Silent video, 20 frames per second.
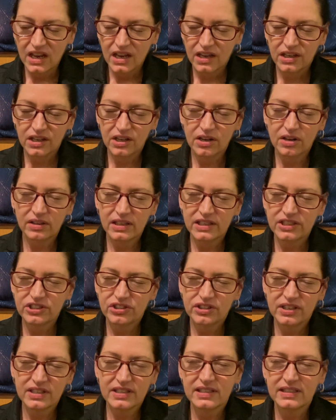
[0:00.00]
you know, let's
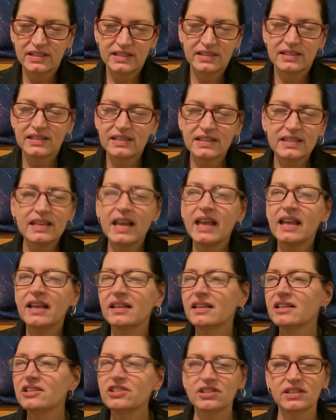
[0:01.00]
just
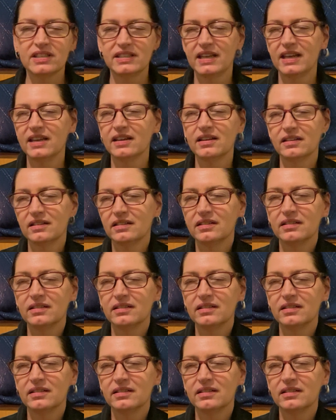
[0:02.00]
say,